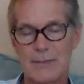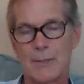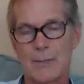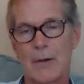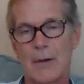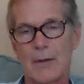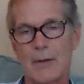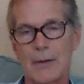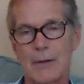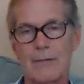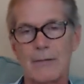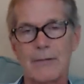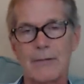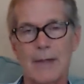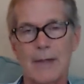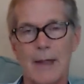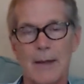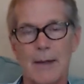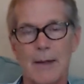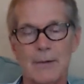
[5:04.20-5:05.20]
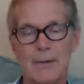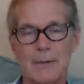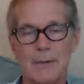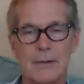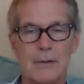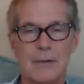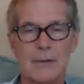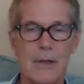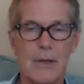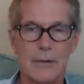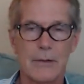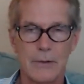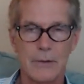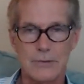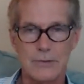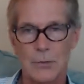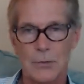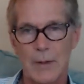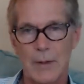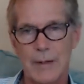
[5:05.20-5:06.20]
part of the abdomen.
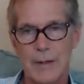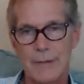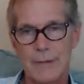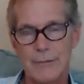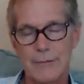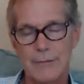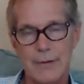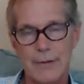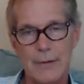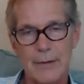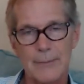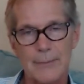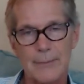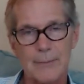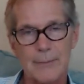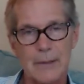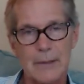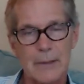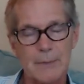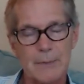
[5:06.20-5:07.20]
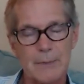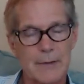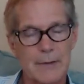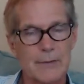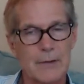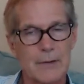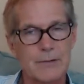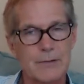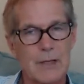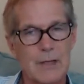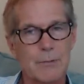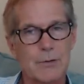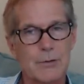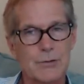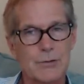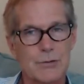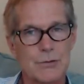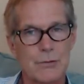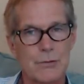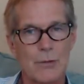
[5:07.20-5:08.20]
There's a way of manipulating the
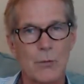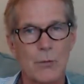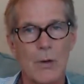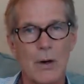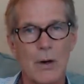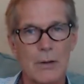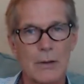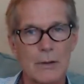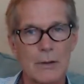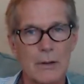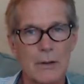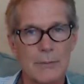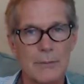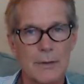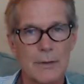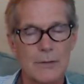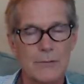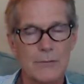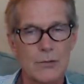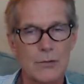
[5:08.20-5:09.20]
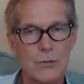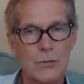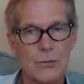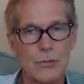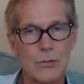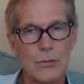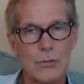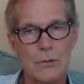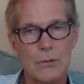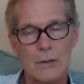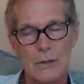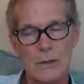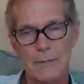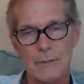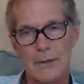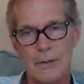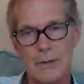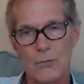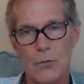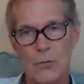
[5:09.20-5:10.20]
temperature of the water, a little bit of cool, a little
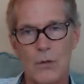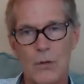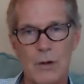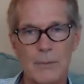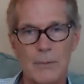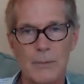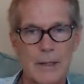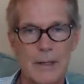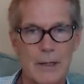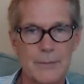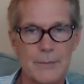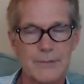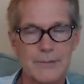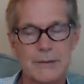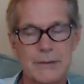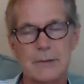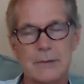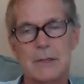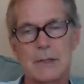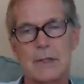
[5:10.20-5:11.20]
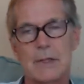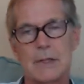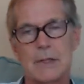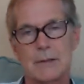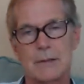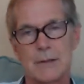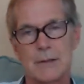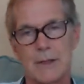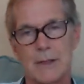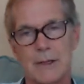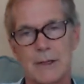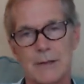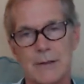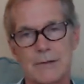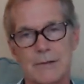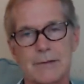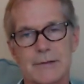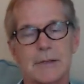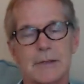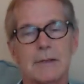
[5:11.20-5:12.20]
bit of warm. It helps to
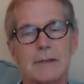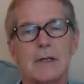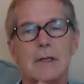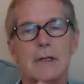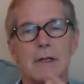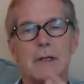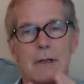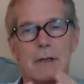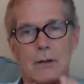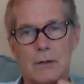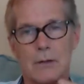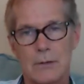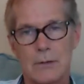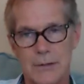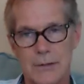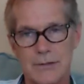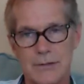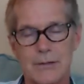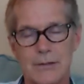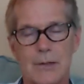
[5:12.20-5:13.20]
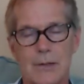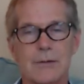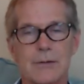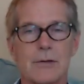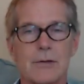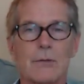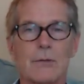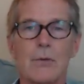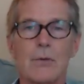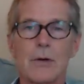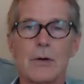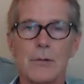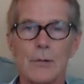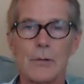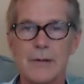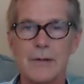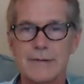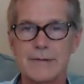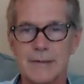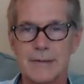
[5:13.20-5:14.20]
cause the colon to start to work
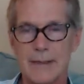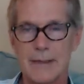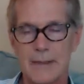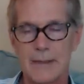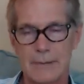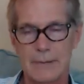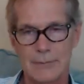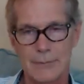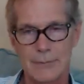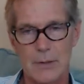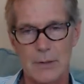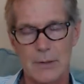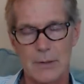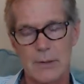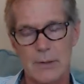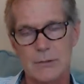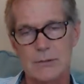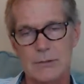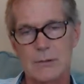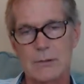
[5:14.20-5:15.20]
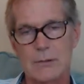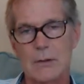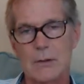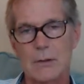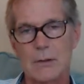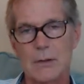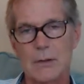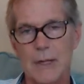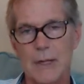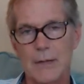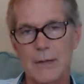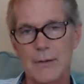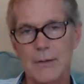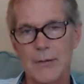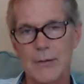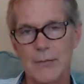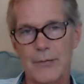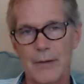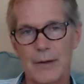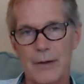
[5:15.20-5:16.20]
once again. So colon
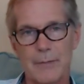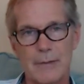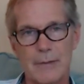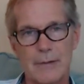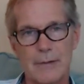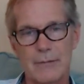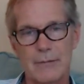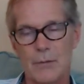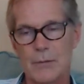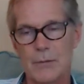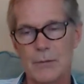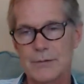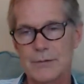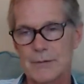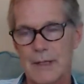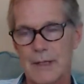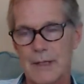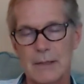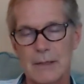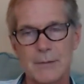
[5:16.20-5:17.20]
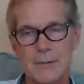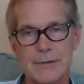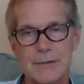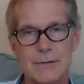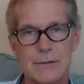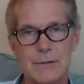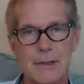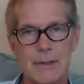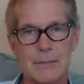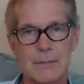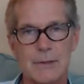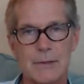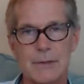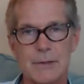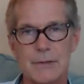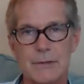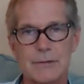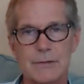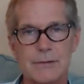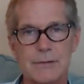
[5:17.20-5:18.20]
hydrotherapy, of course, enemas have been
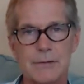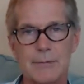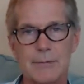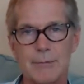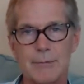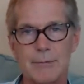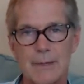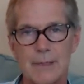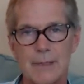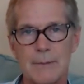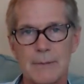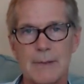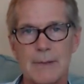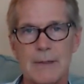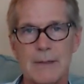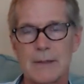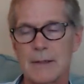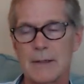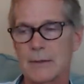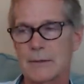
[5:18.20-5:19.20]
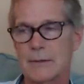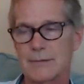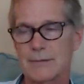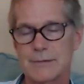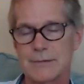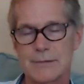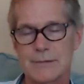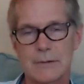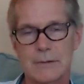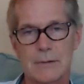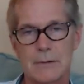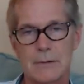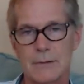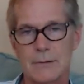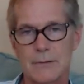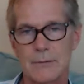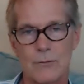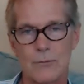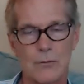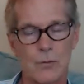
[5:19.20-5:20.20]
used for many, many years. You
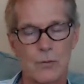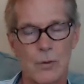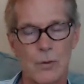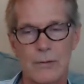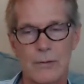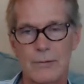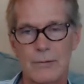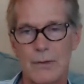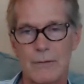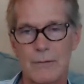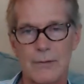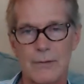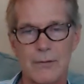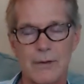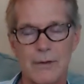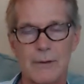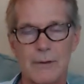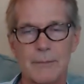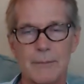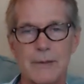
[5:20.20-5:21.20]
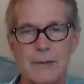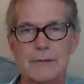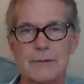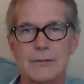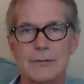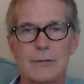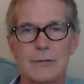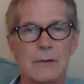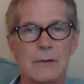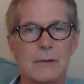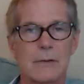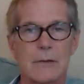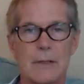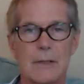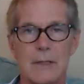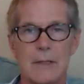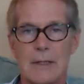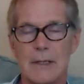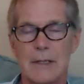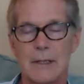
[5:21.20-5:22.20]
know, one of the therapies for
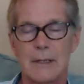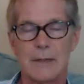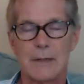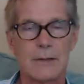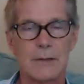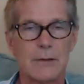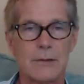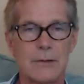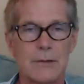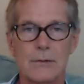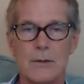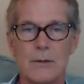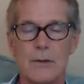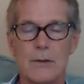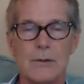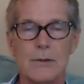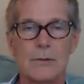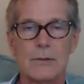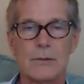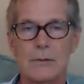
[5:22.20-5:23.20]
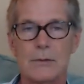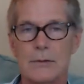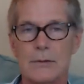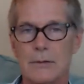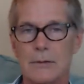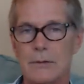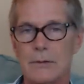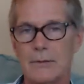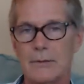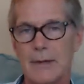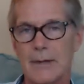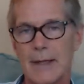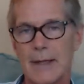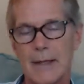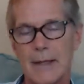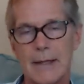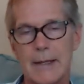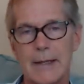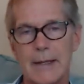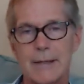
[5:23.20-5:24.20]
an acute cold or
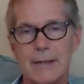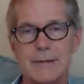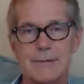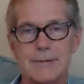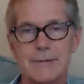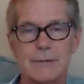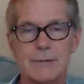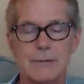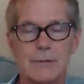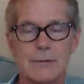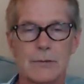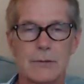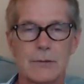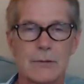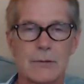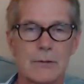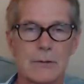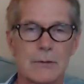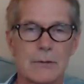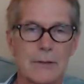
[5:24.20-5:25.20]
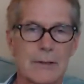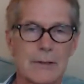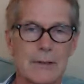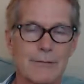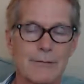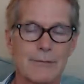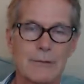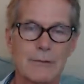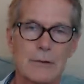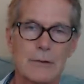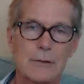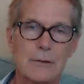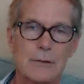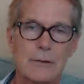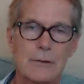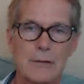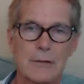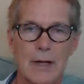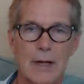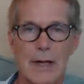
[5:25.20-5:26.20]
headaches or a
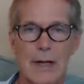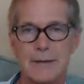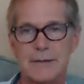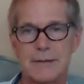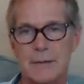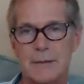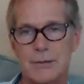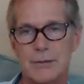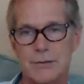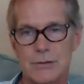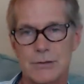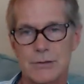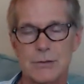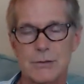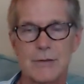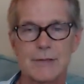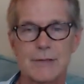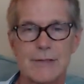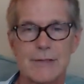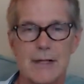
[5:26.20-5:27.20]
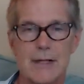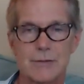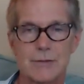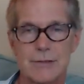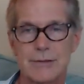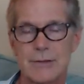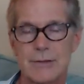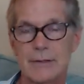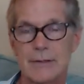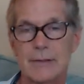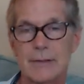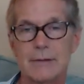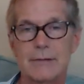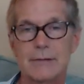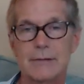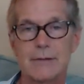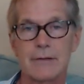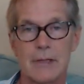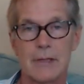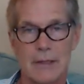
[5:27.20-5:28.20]
flu, a high temperature, was actually to
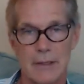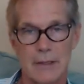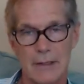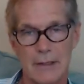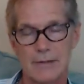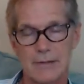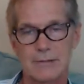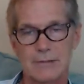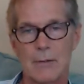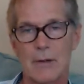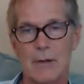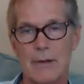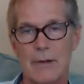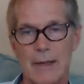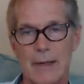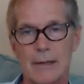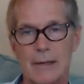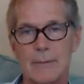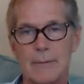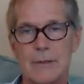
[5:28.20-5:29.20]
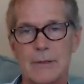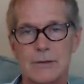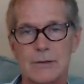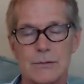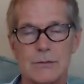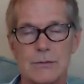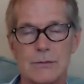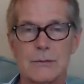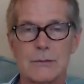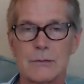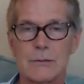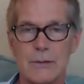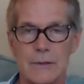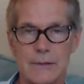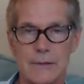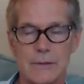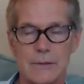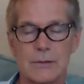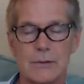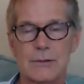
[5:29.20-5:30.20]
give a small enema to an
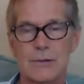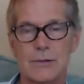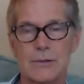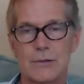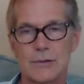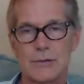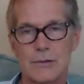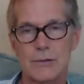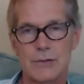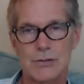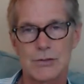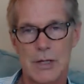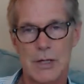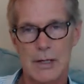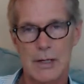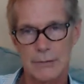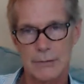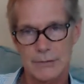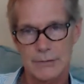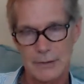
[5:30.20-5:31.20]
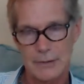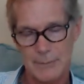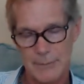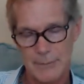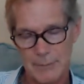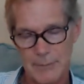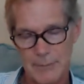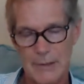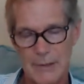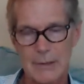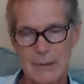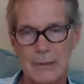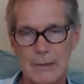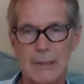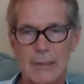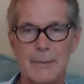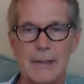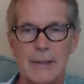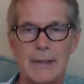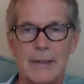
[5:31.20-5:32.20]
adult or to a child to help them
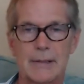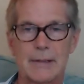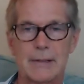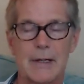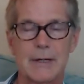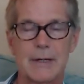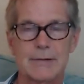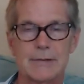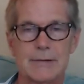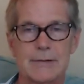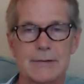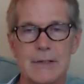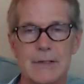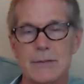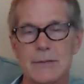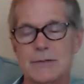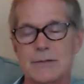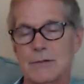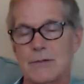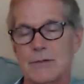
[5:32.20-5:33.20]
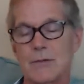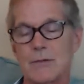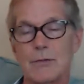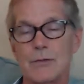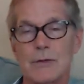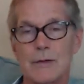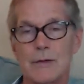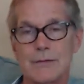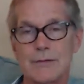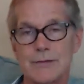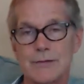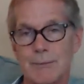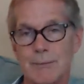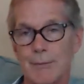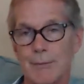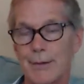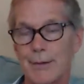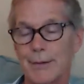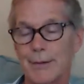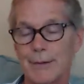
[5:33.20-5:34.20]
eliminate toxins. That was a removal of
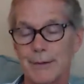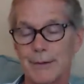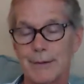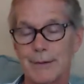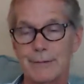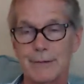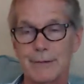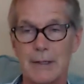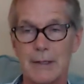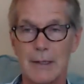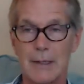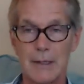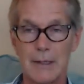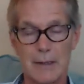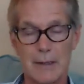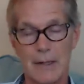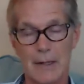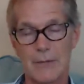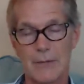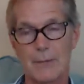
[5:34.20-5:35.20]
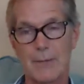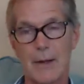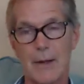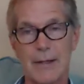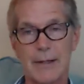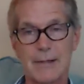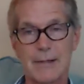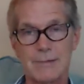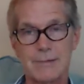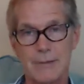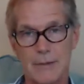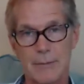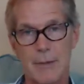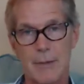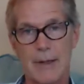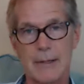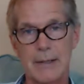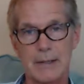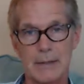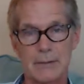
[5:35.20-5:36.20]
some burden on the body, so the
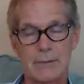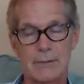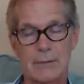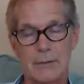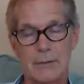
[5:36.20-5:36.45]
body could